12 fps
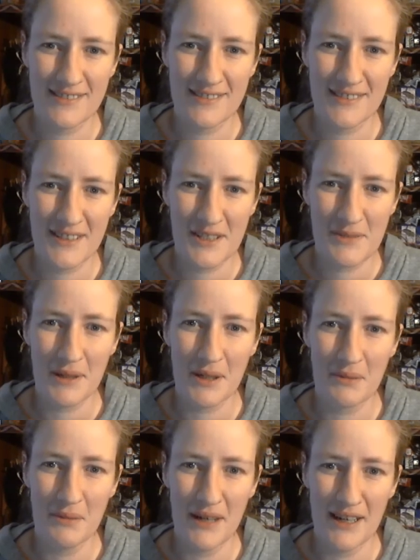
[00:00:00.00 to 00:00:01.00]
He
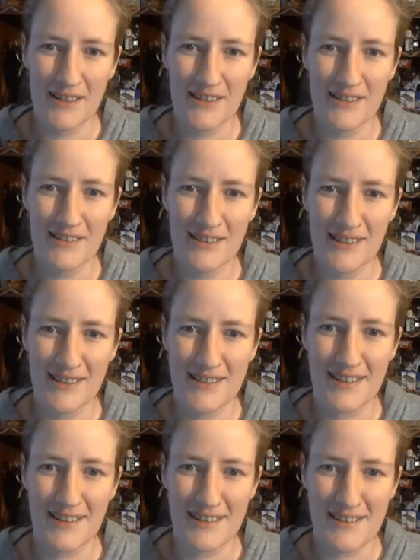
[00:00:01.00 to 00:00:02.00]
smiled back and he
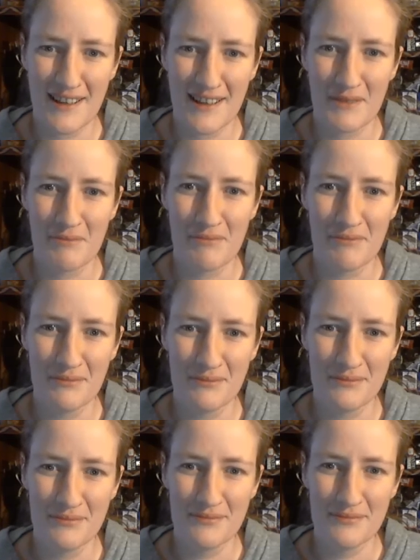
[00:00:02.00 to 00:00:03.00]
said the same.
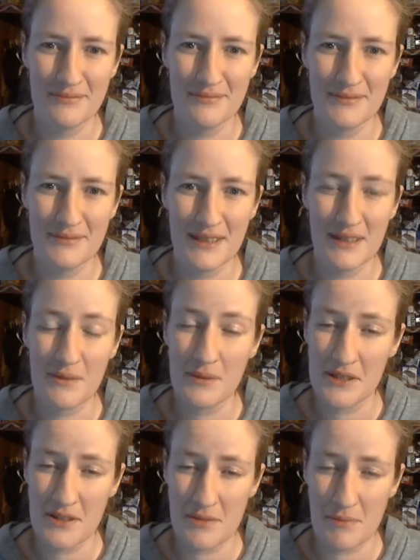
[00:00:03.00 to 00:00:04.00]
We
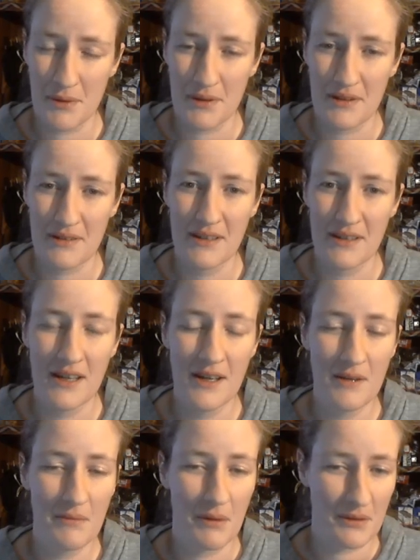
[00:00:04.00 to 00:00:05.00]
just both,
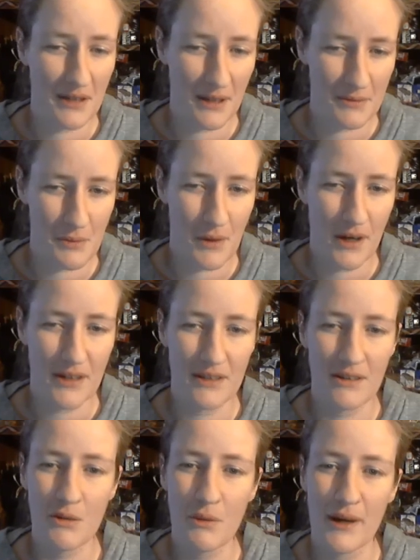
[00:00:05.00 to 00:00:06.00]
both kept walking
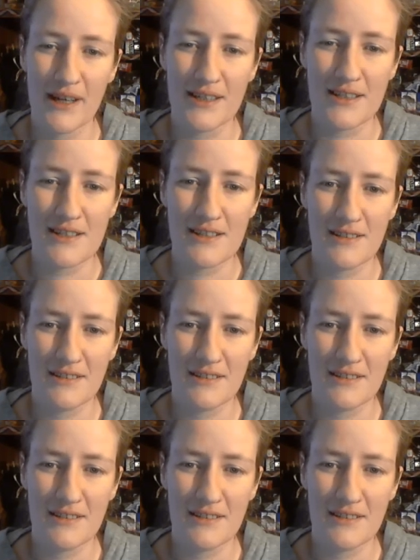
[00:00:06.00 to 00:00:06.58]
our ways.